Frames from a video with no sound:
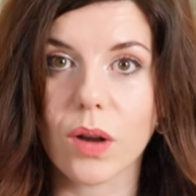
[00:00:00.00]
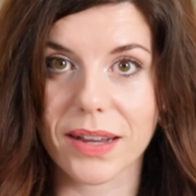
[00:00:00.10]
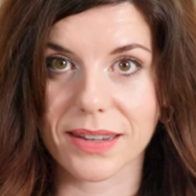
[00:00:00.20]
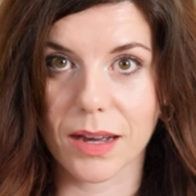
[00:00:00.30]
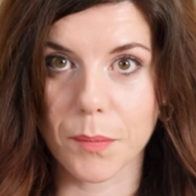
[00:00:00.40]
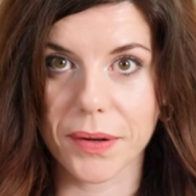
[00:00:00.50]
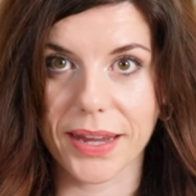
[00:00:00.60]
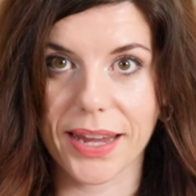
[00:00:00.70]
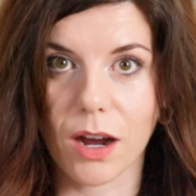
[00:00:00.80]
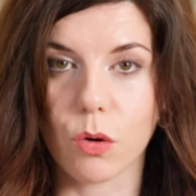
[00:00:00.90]
Lighting
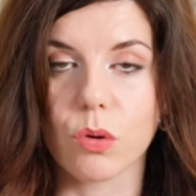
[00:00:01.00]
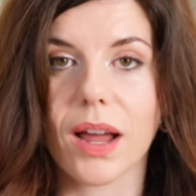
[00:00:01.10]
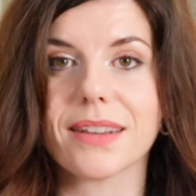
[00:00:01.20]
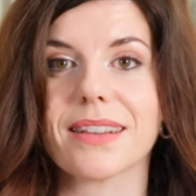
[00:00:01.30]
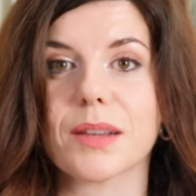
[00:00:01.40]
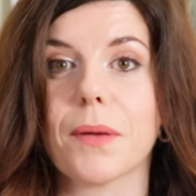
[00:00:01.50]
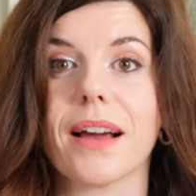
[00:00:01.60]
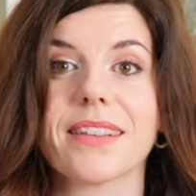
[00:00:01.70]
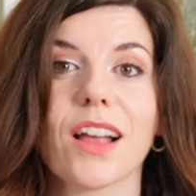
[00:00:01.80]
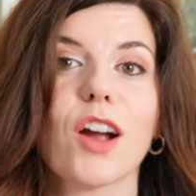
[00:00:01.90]
Company are all lighting
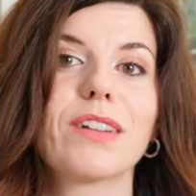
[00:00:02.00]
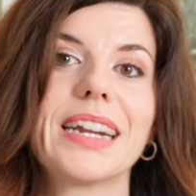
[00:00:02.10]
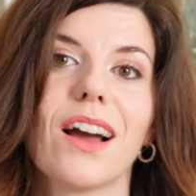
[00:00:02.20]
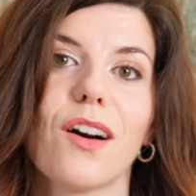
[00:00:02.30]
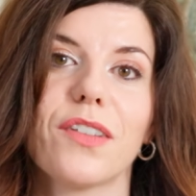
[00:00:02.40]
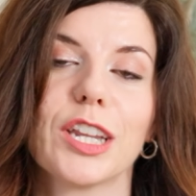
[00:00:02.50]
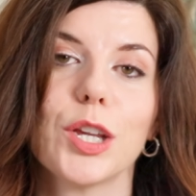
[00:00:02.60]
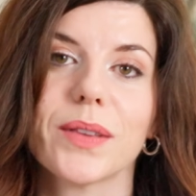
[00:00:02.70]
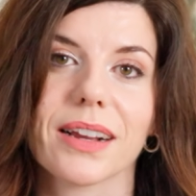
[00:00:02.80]
suppliers that I really love and use in